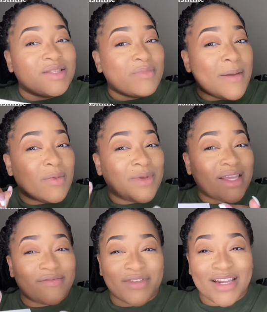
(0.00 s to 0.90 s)
maybe we
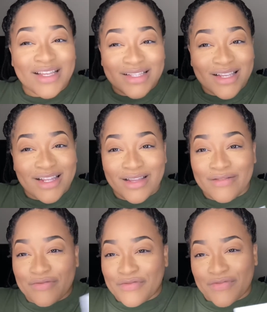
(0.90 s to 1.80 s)
can finesse it if
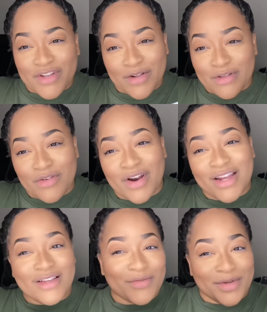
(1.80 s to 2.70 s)
it don't look right.
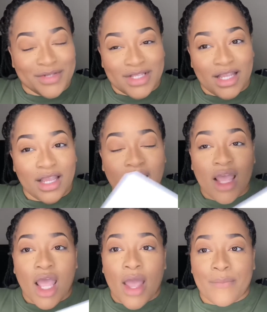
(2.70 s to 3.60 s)
We'll see.
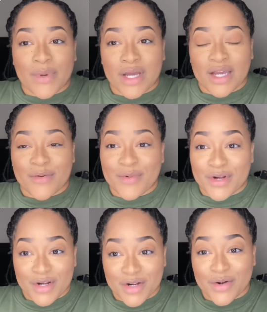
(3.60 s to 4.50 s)
But
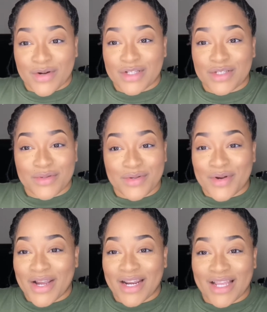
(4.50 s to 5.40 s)
we're going to go
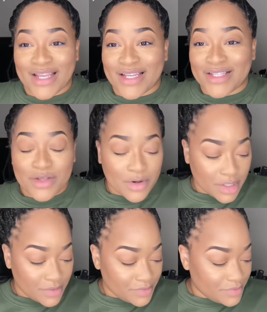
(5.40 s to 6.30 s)
ahead and get started.